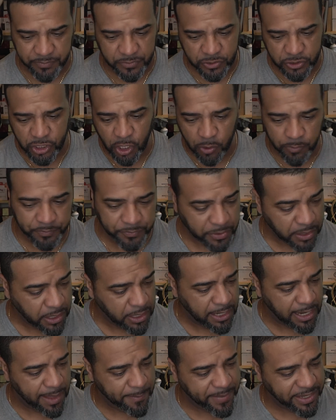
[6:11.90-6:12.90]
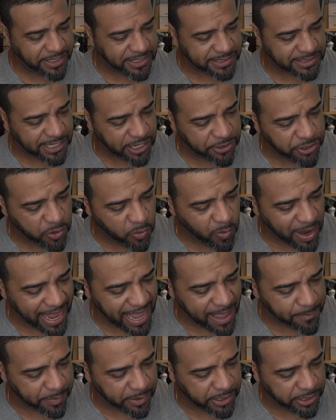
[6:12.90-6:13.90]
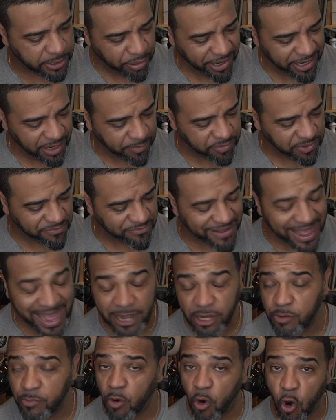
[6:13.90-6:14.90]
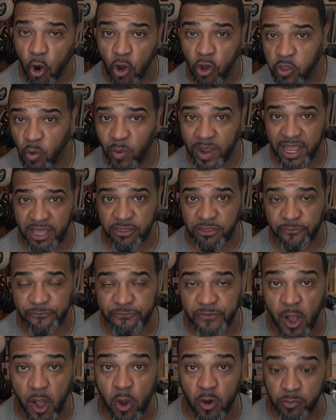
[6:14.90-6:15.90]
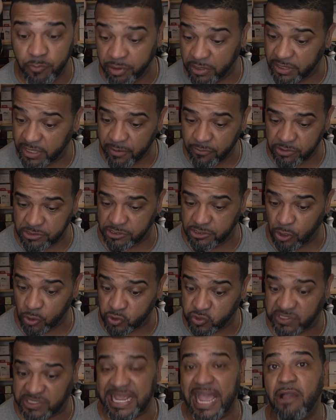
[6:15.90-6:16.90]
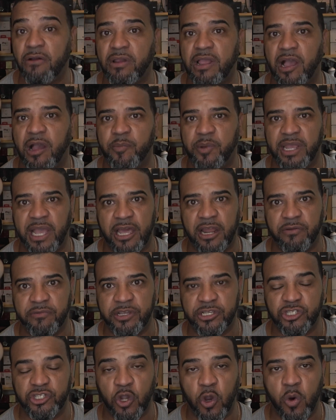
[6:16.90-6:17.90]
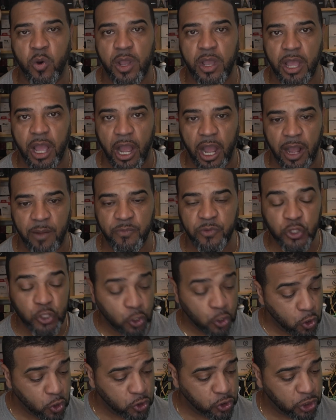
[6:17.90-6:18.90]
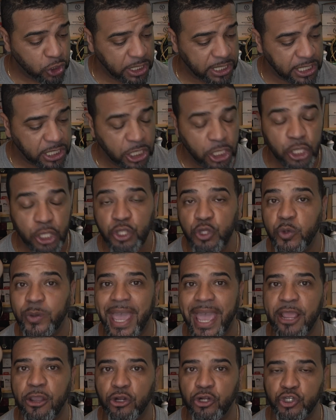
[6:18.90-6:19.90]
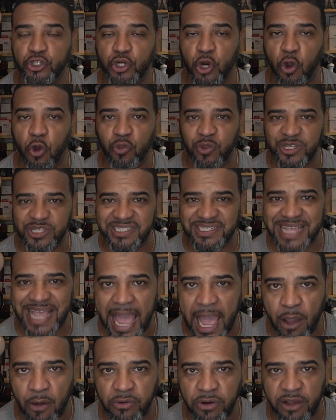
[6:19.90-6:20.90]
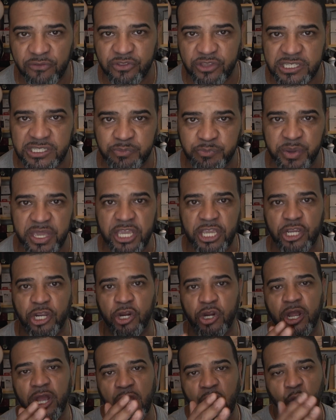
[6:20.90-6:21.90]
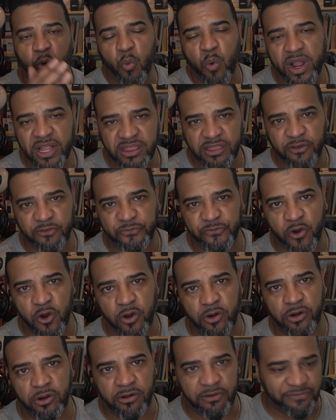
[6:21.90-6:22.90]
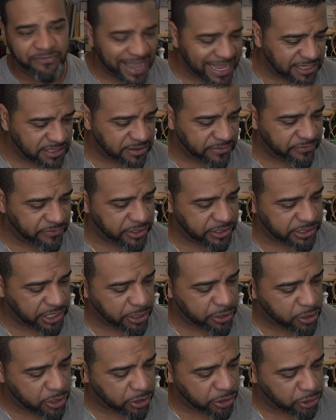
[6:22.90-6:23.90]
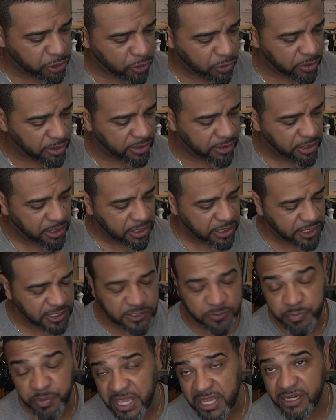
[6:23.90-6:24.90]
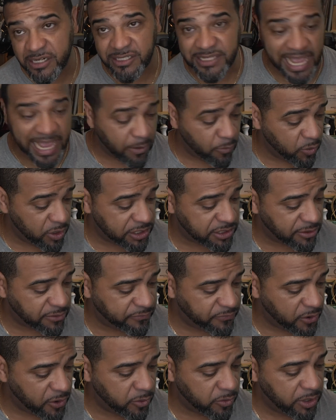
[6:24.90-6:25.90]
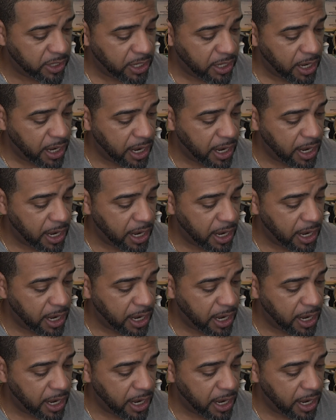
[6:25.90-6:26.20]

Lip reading: So let me just tell you what happened here. Put up the volume all the way on the phone, but there was no sound coming out of it. So usually you can't control the sound of the speaker with the phone, or vice versa. You can control the speaker sound with the phone.